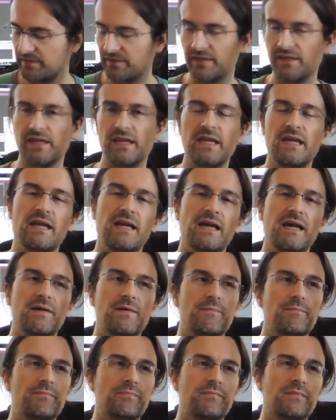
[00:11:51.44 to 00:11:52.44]
The
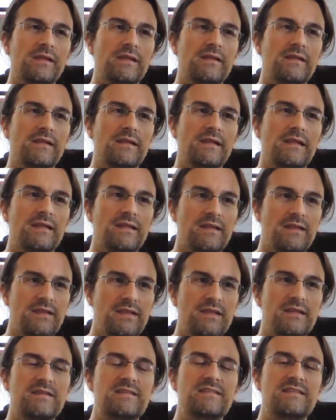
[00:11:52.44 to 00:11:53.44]

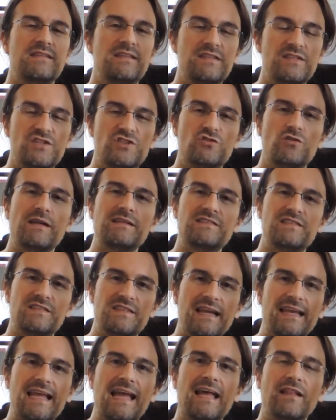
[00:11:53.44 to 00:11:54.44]
Strats
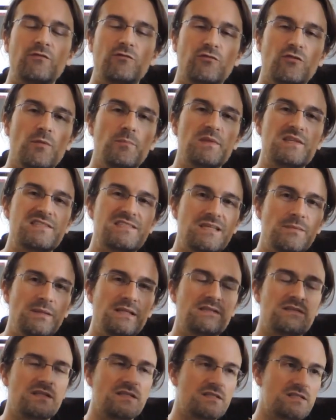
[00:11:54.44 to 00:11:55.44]
that I had from the
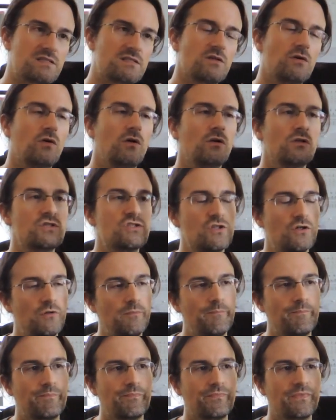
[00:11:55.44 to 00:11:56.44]
70s also
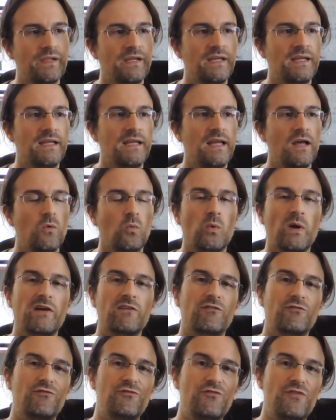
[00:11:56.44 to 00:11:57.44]

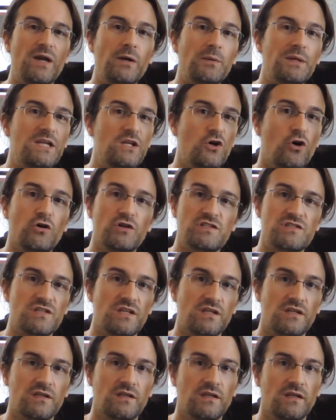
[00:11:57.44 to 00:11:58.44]
were very
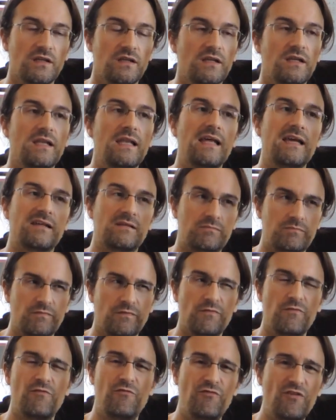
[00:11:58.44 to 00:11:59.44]
noisy, like
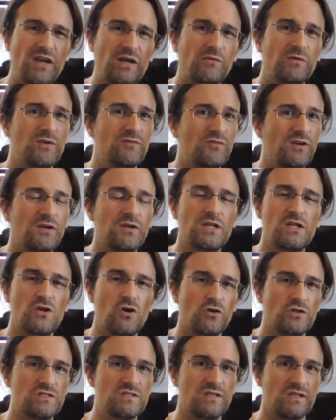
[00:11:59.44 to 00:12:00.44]
very, very
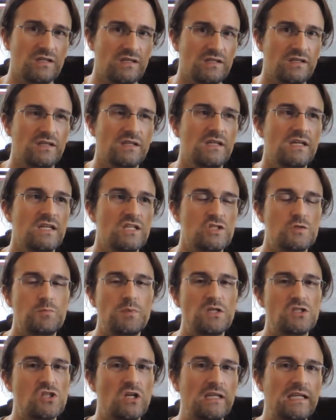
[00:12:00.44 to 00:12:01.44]
noisy,
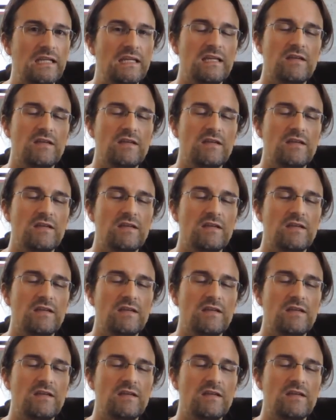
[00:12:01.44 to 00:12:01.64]
especially